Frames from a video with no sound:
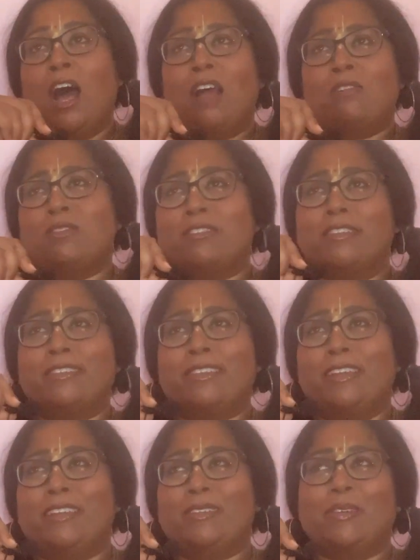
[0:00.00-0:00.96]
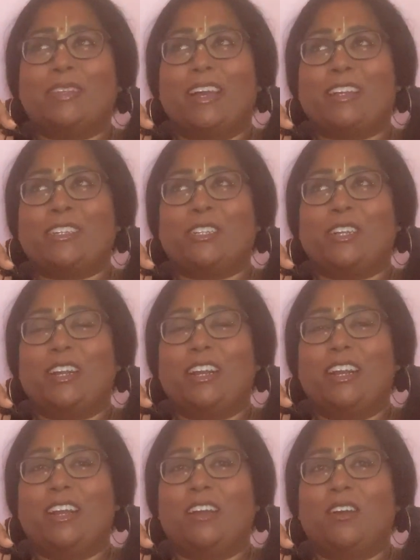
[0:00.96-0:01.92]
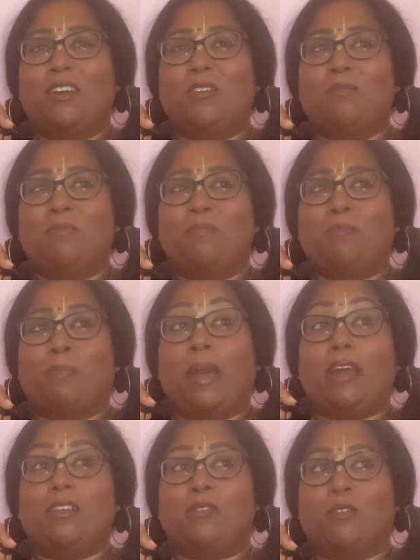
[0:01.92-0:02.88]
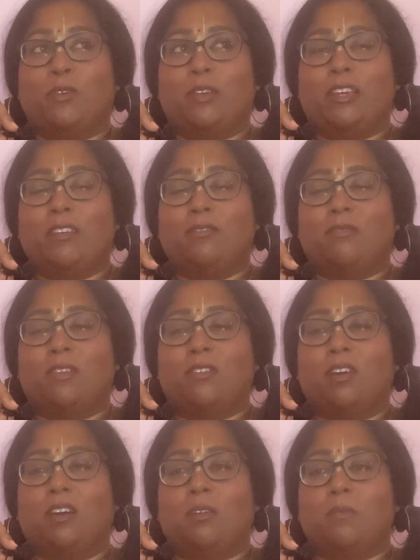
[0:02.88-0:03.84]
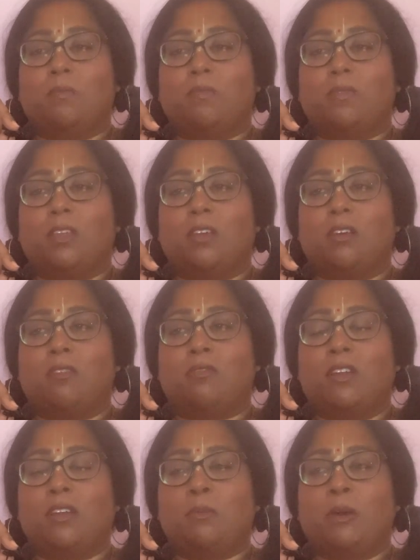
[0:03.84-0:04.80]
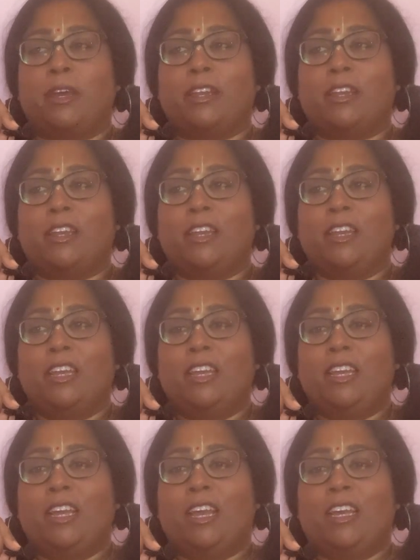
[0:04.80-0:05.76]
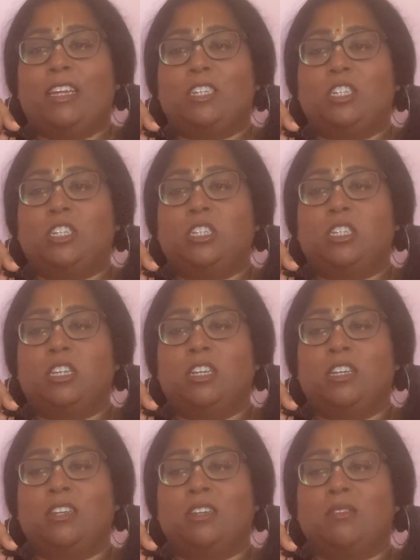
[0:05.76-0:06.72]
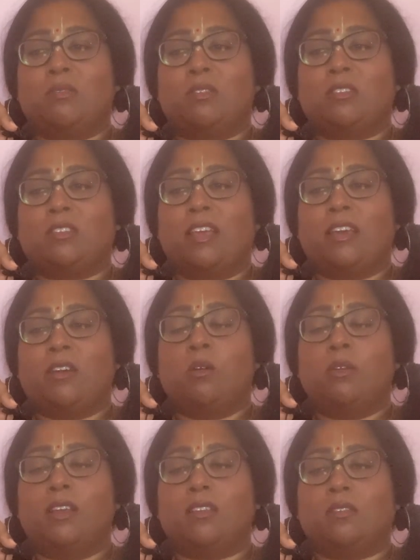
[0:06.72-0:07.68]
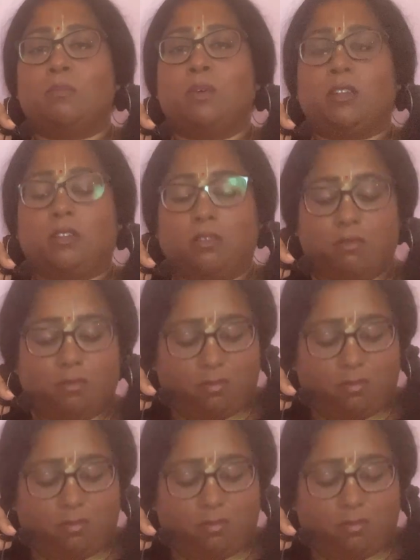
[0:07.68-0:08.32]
I was listening to a lecture by a devotee, uh, um, a friend of mine, and she was like, oh yes, Bhakti.